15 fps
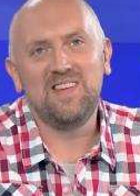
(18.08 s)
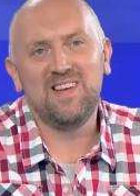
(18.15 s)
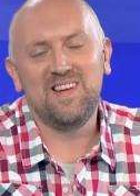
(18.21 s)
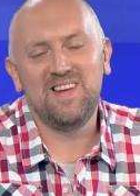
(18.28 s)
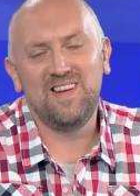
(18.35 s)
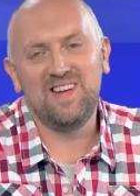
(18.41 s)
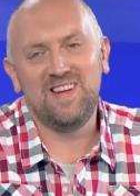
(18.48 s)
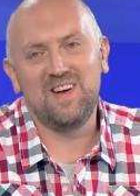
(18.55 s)

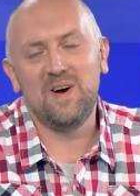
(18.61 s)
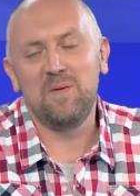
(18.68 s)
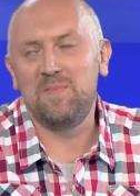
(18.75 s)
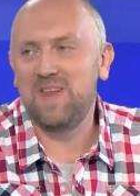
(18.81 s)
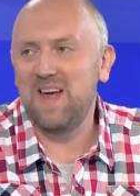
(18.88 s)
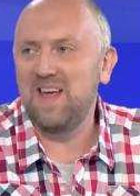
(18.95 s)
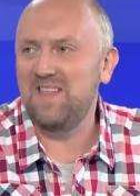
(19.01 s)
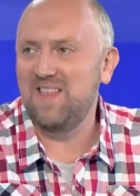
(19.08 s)
to
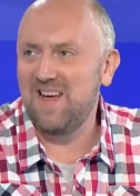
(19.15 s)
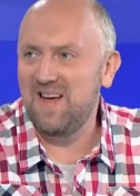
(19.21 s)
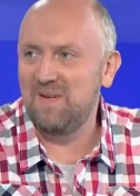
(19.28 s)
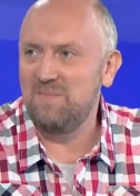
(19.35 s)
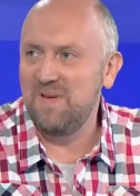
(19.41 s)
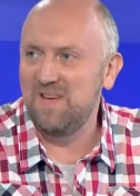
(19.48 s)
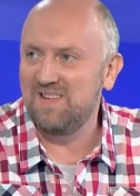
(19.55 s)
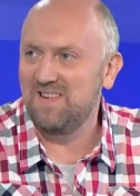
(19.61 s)
update their
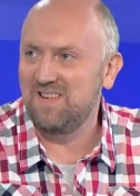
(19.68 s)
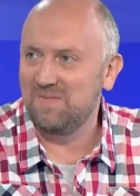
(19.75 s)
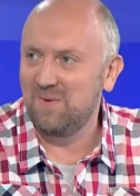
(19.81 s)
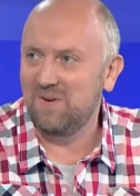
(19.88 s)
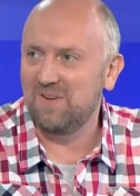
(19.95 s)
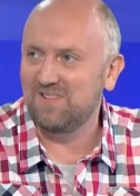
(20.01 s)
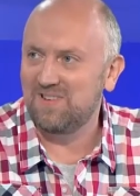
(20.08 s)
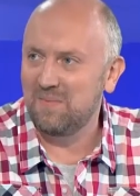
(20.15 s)
business
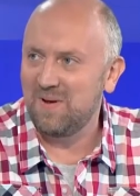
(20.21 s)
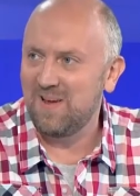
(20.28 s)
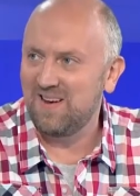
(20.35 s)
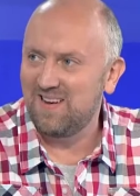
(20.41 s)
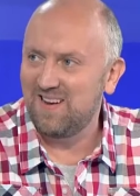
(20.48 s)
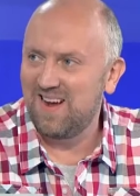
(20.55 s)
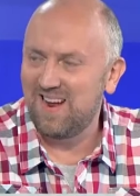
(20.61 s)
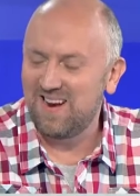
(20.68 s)
models a
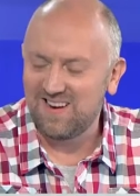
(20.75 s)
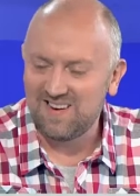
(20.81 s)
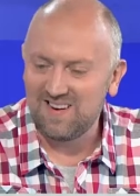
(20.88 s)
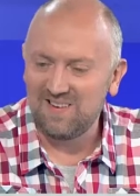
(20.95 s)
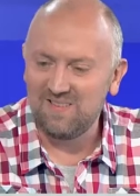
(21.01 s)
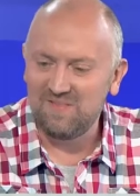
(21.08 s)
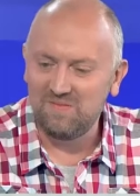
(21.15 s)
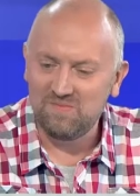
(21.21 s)
bit and
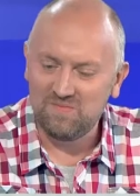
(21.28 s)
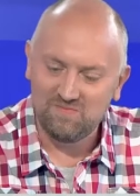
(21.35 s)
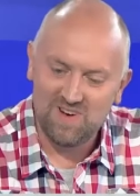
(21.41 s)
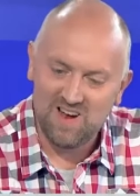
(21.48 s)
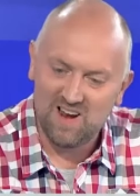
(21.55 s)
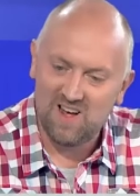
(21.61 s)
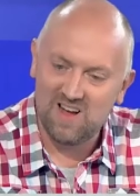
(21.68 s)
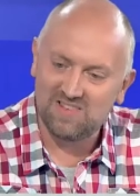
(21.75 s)

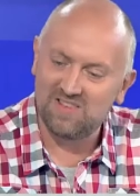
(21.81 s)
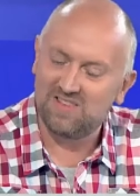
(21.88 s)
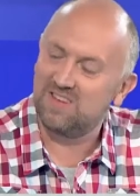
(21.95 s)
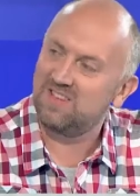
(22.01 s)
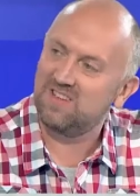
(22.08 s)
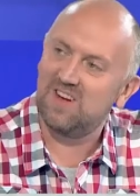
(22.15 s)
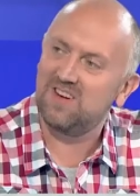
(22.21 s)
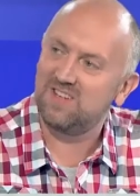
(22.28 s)
Realise that
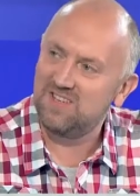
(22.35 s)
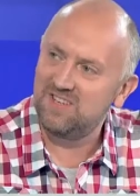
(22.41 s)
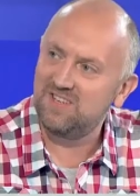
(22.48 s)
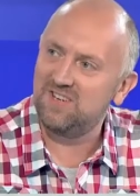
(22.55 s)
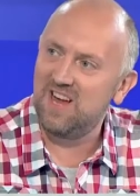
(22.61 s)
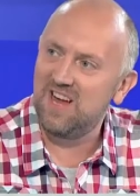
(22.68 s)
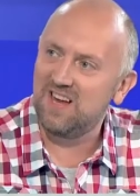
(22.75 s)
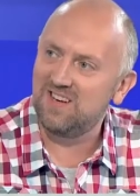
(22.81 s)
society's but
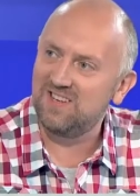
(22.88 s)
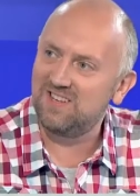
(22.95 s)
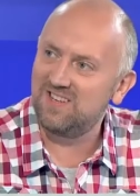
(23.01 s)
changed. Would you ever